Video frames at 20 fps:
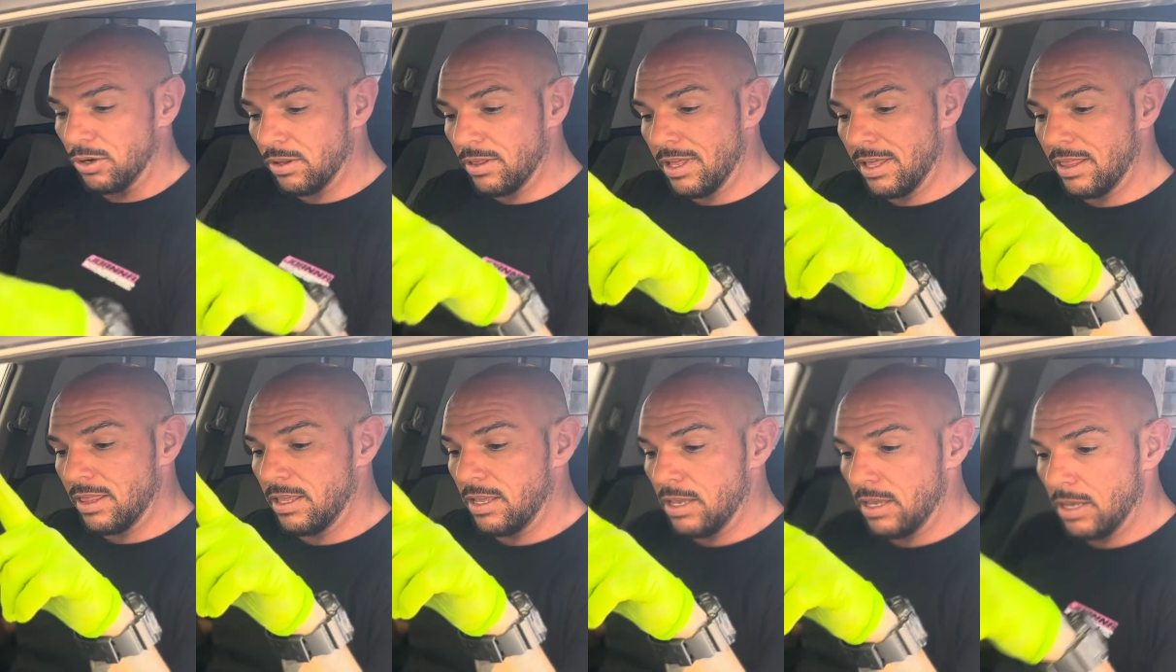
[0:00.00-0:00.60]
that
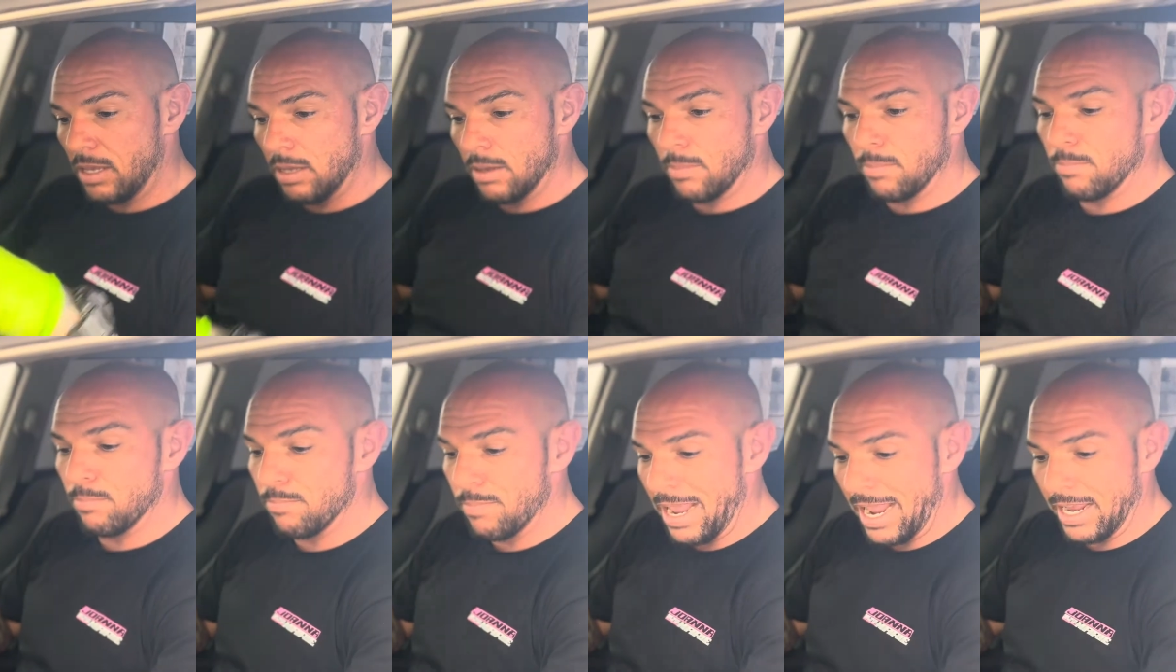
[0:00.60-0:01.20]
the
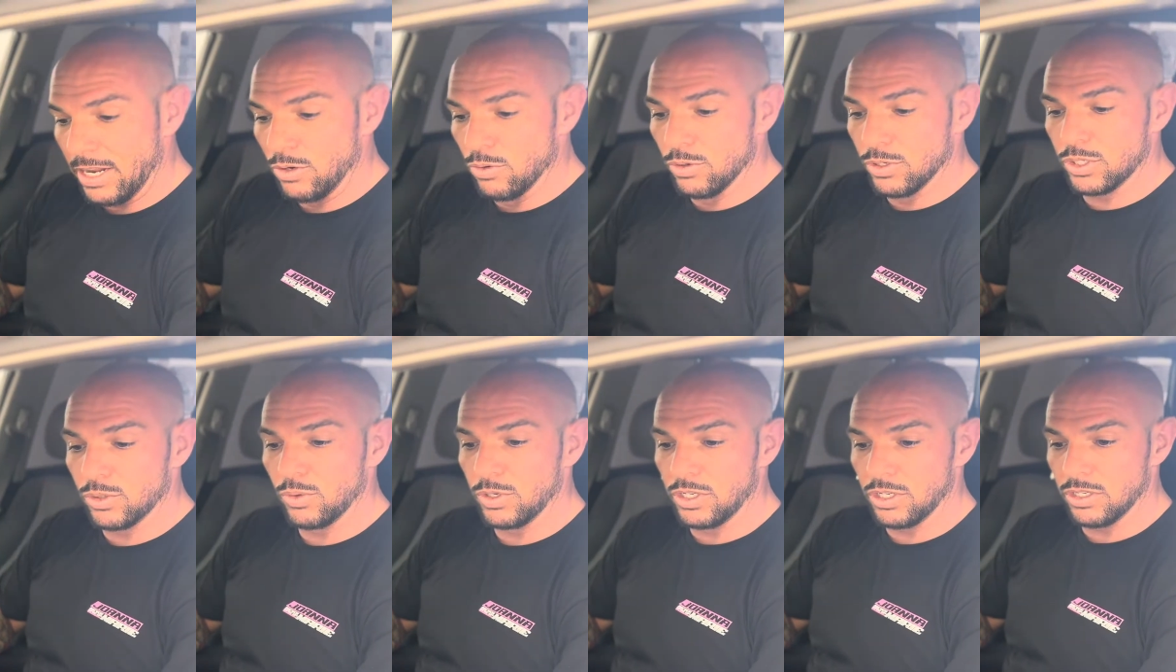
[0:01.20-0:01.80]
manual
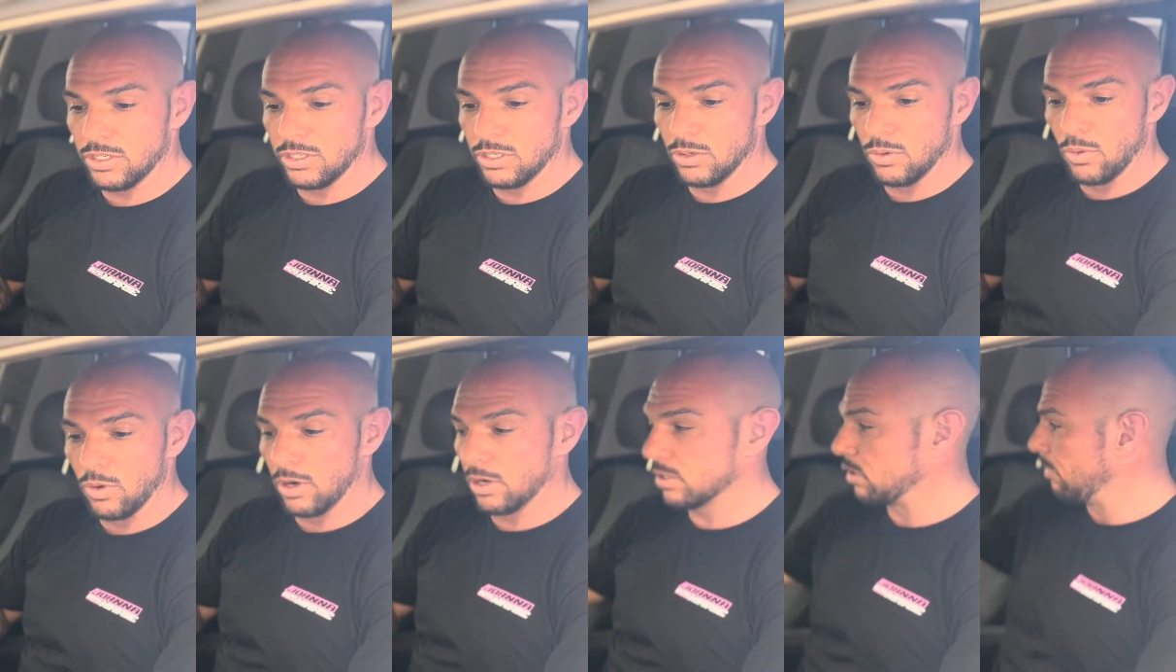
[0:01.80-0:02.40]
switches still
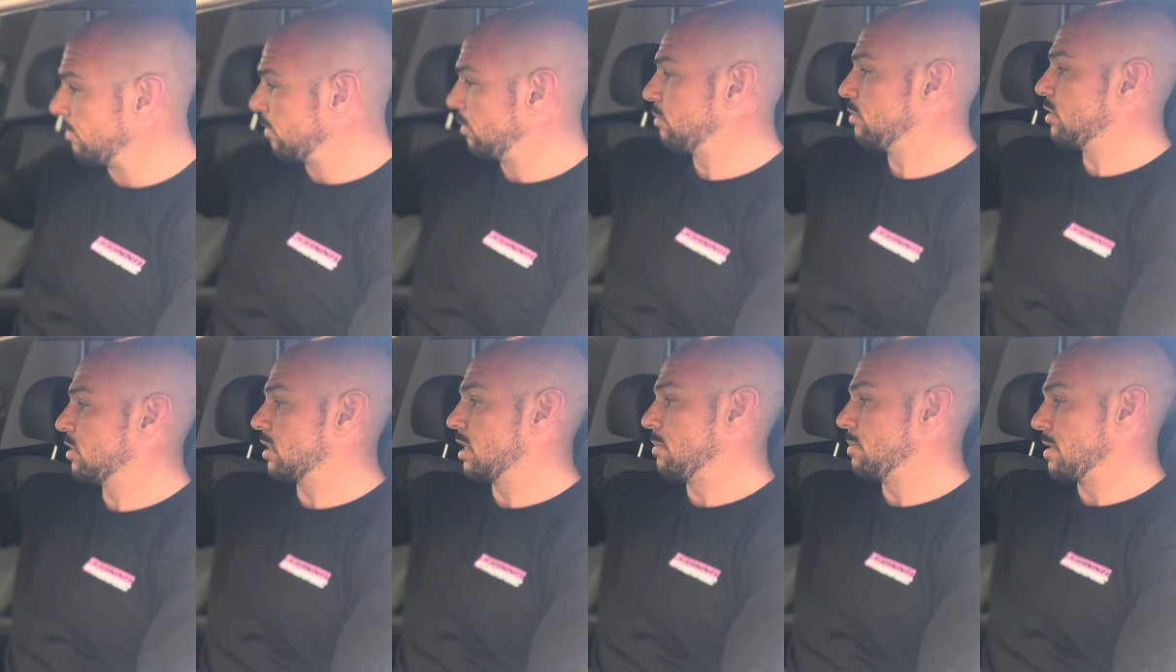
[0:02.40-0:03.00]
work. So if you
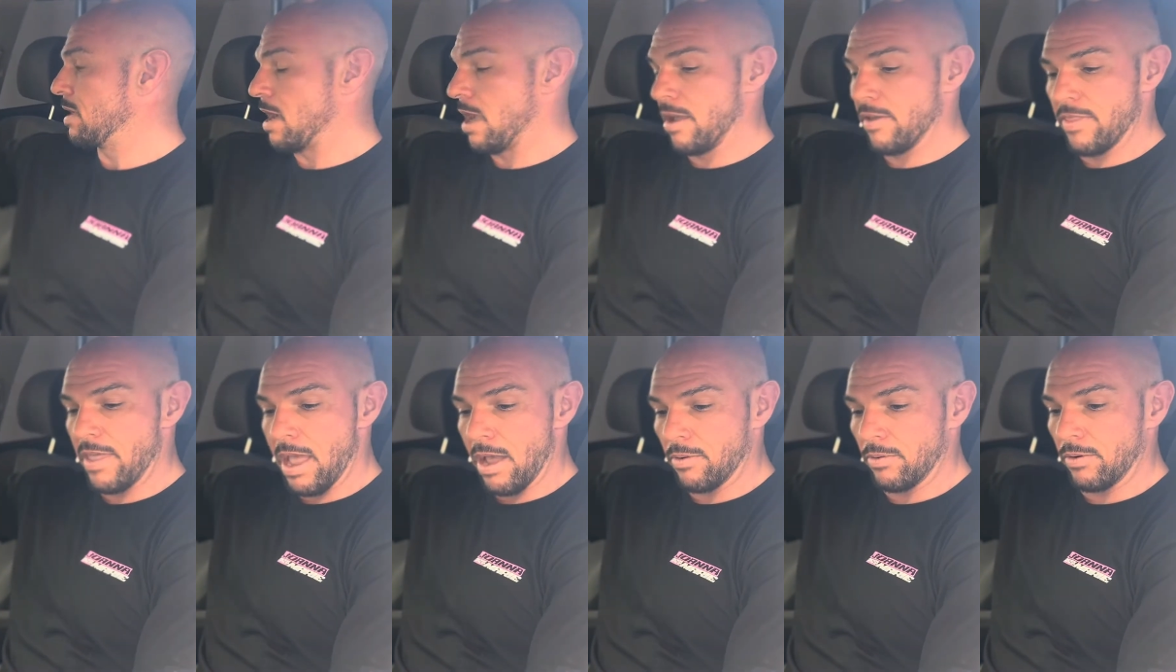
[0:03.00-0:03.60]
just keep an eye on
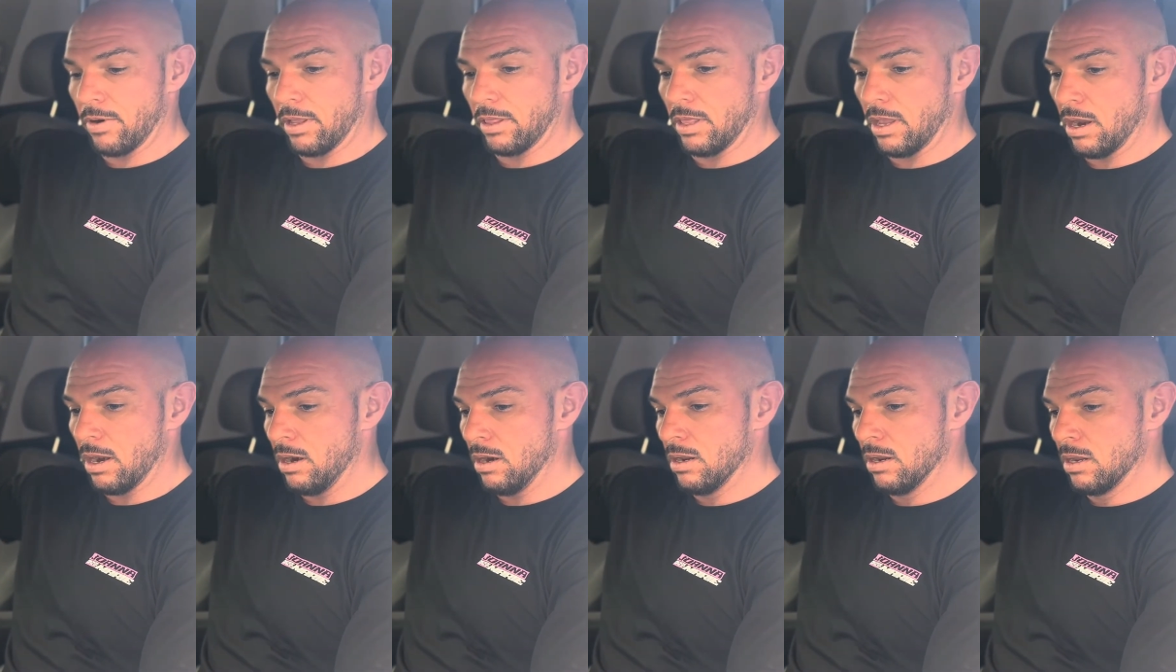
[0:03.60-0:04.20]
that one right
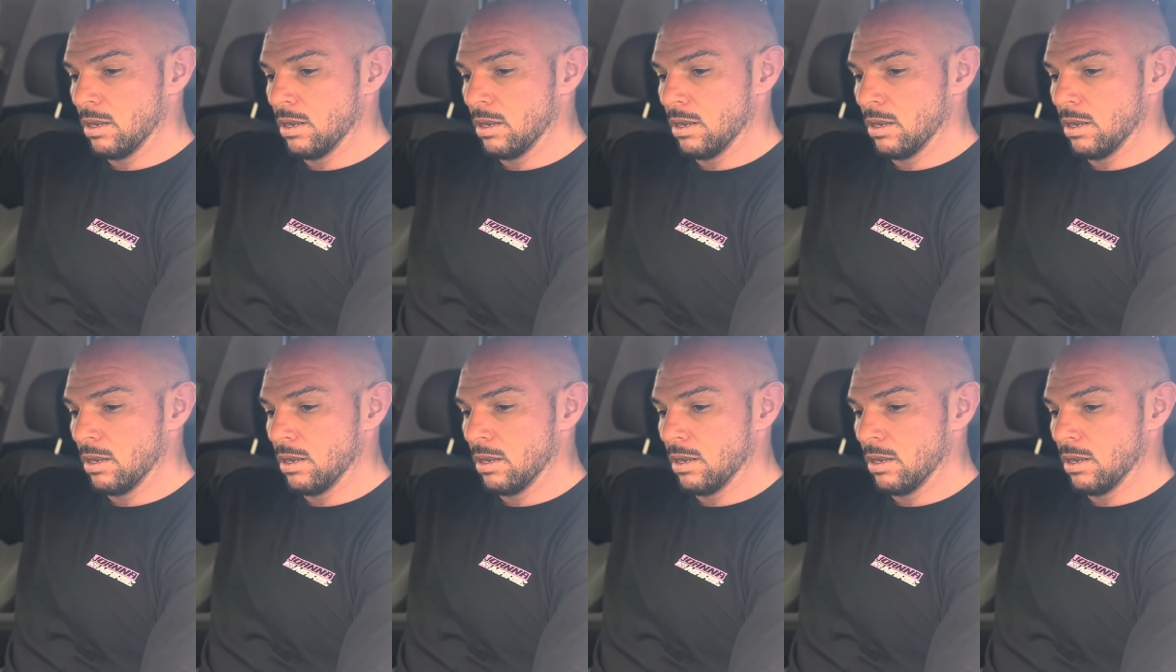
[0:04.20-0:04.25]
there,